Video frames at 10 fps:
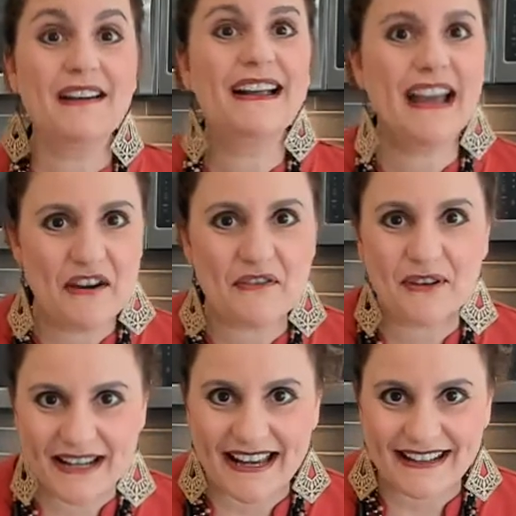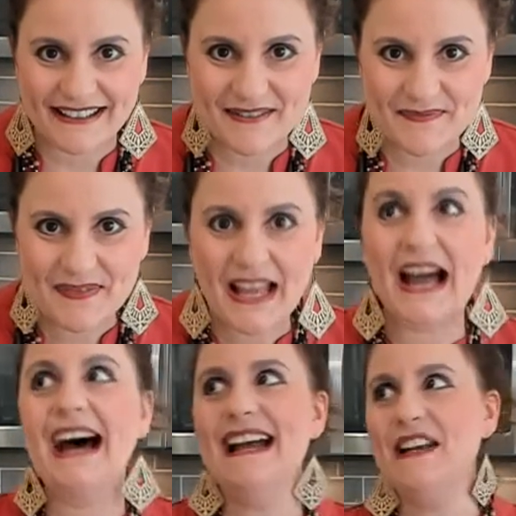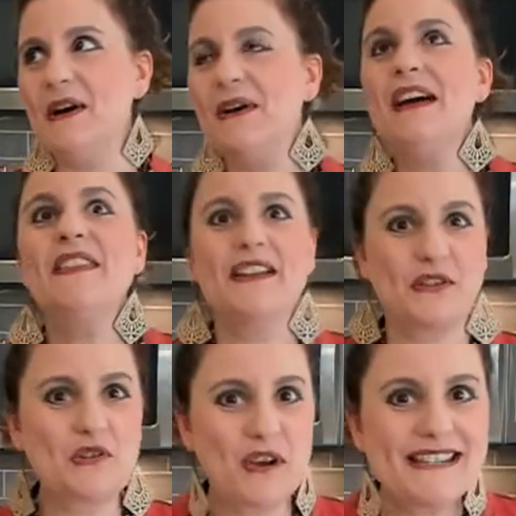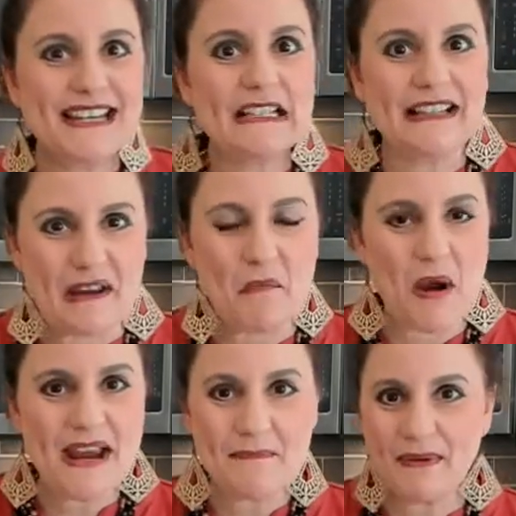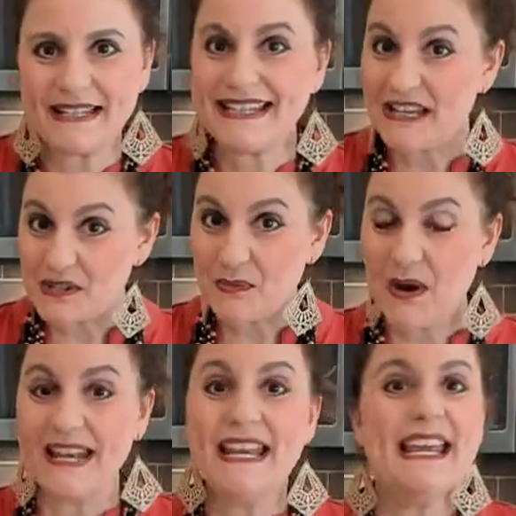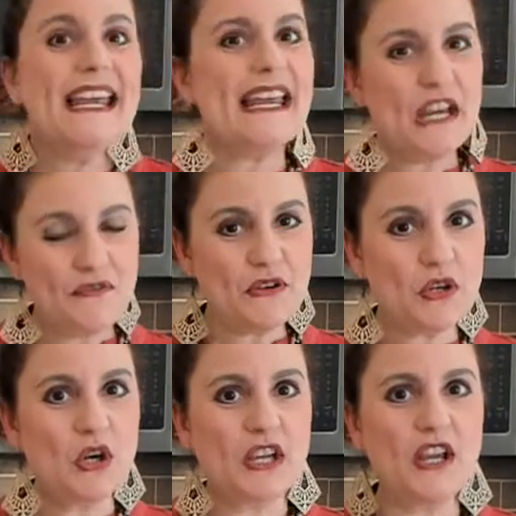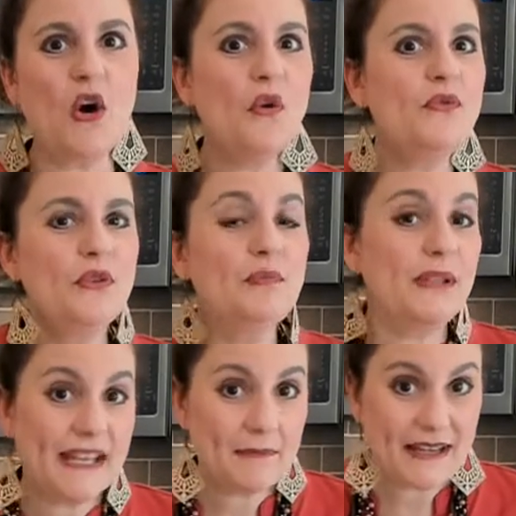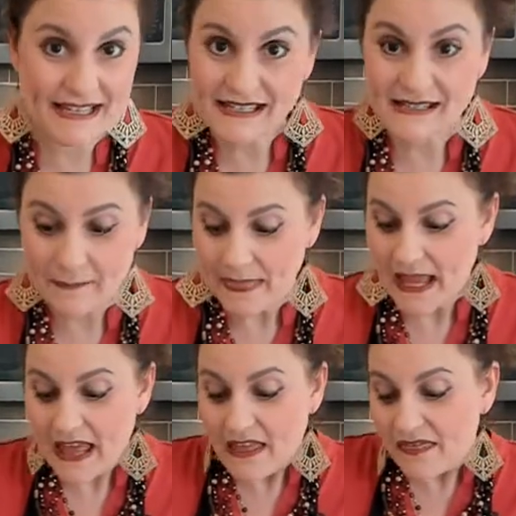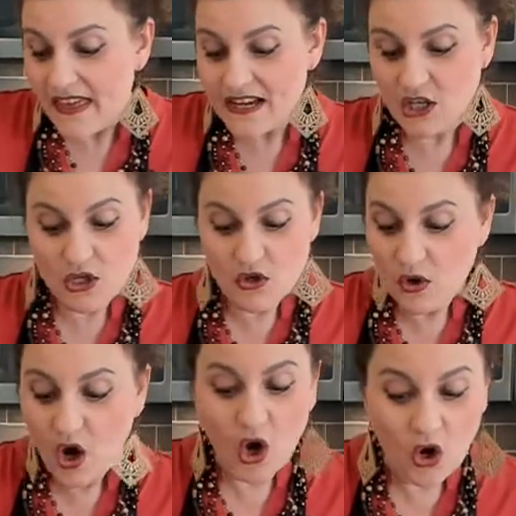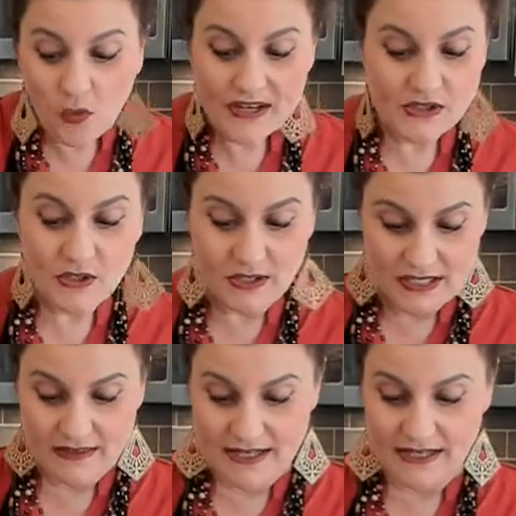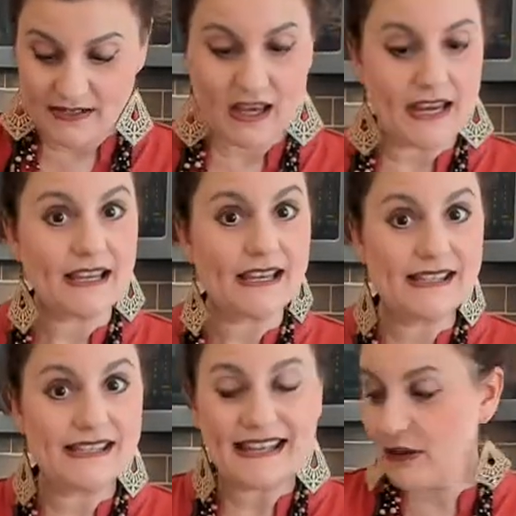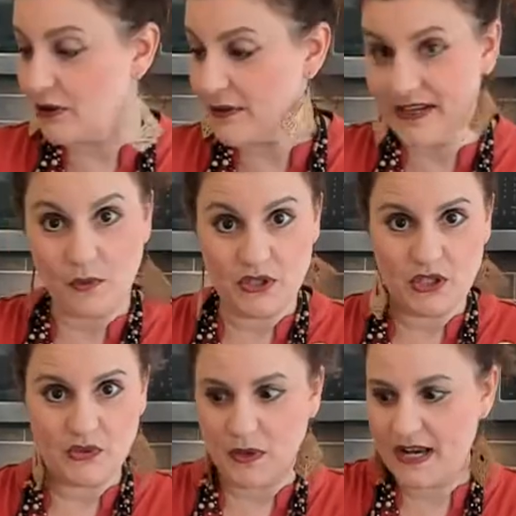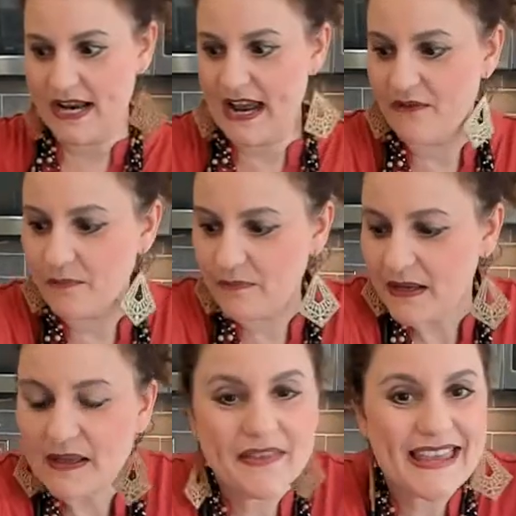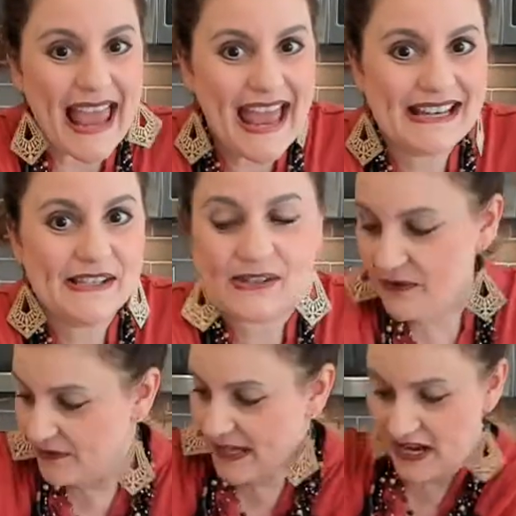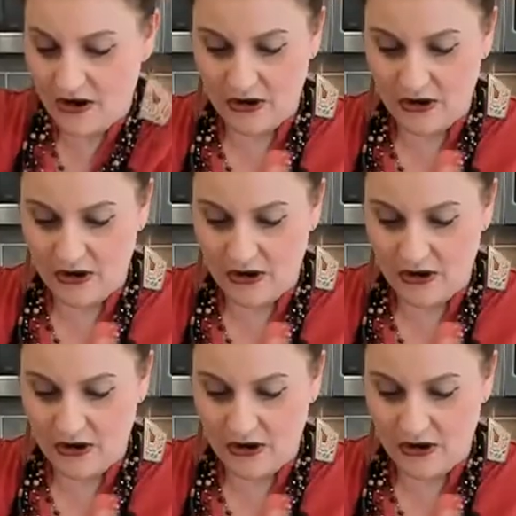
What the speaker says: ever again. I know, that's a crazy claim, right? But guess what? If you're cooking whole food plant-based, then you're always cooking things like celery, which is what I have the ends of here.